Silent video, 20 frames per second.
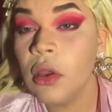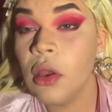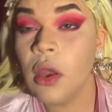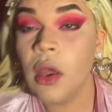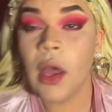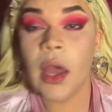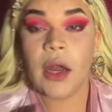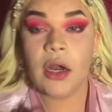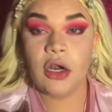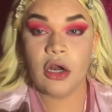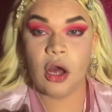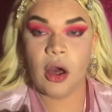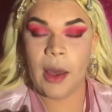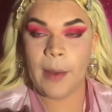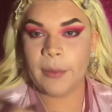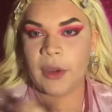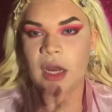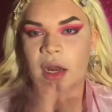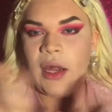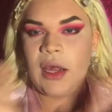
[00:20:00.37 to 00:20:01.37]
I don't know,
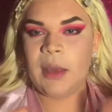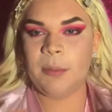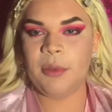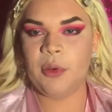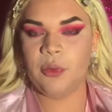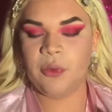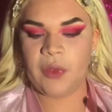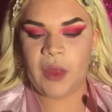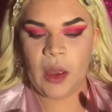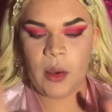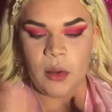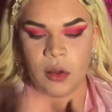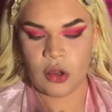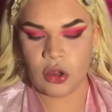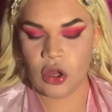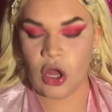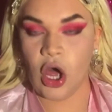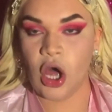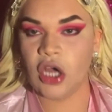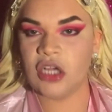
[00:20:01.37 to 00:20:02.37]
I'm kind of happy with how it
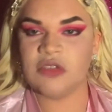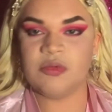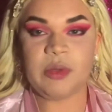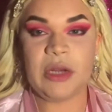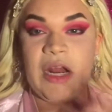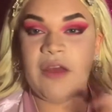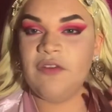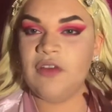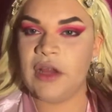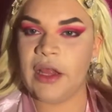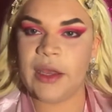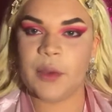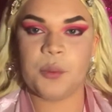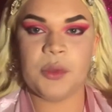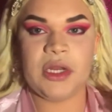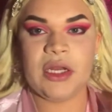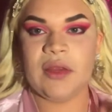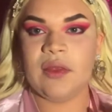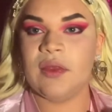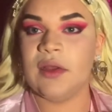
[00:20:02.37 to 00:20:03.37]
looks, but I feel like
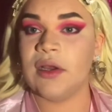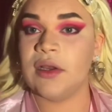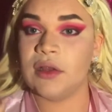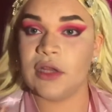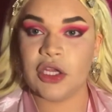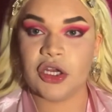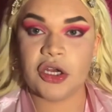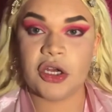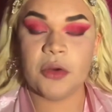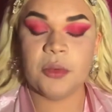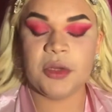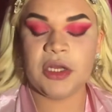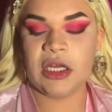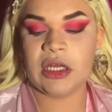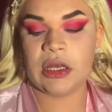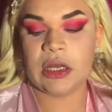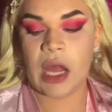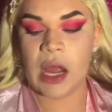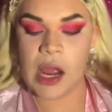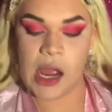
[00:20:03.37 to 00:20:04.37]
we need the glitter, we
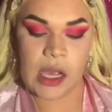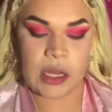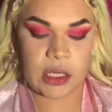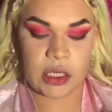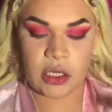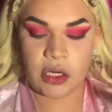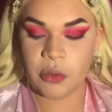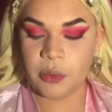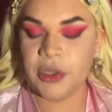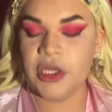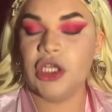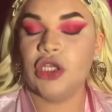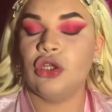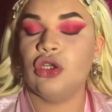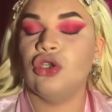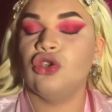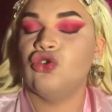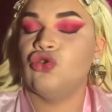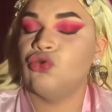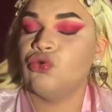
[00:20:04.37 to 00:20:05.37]
need the eyeliner, we need
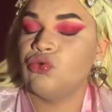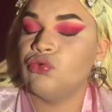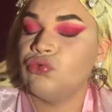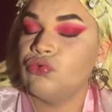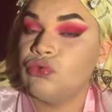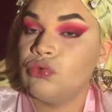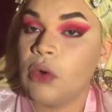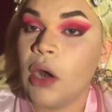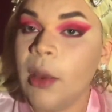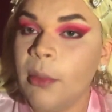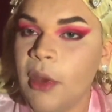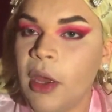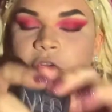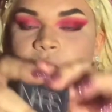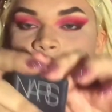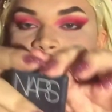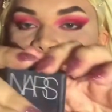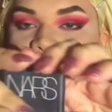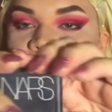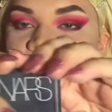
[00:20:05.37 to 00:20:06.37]
the drama.
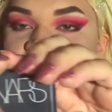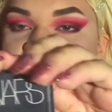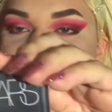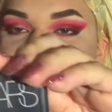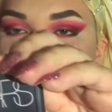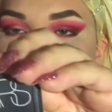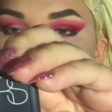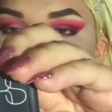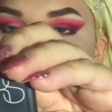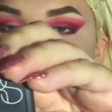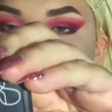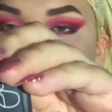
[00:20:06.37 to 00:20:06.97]
For blush, I will be